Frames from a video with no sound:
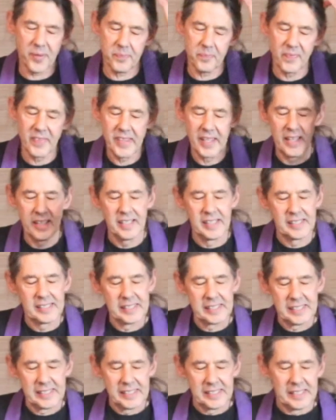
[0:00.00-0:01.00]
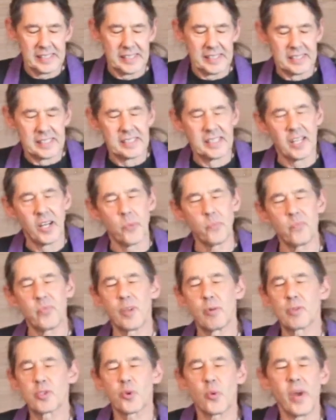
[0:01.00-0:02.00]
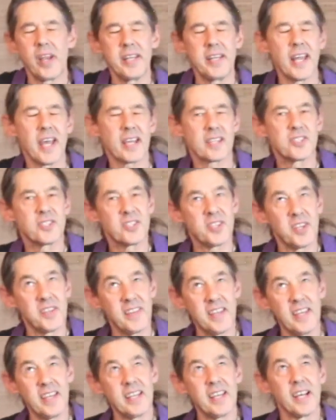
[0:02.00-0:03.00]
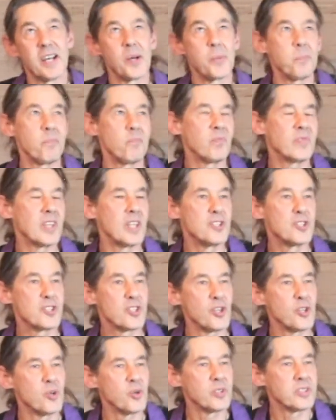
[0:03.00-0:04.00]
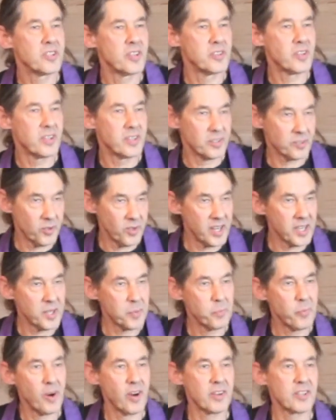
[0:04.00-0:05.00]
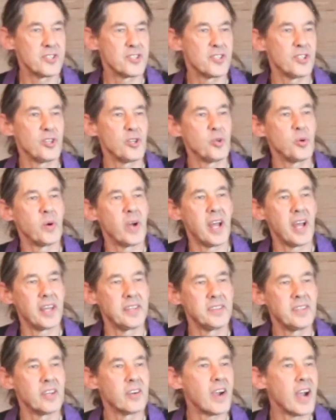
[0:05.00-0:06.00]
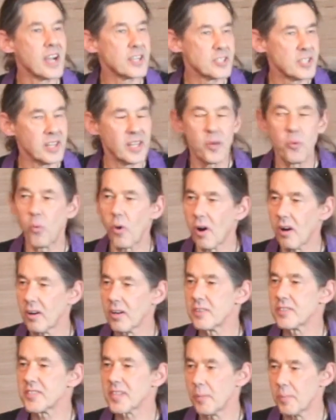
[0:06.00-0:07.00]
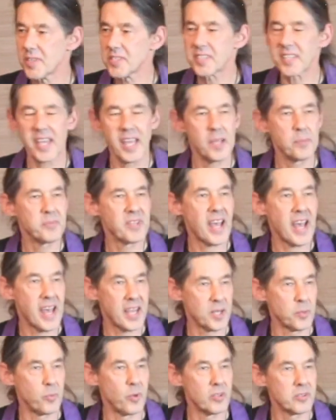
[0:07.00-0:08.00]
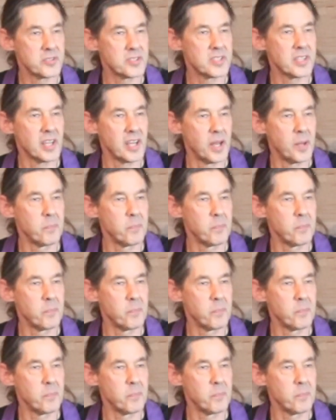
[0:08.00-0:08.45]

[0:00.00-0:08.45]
And it was right next to the zoo, to the Crandon Park Zoo, and there actually were some escaped animals.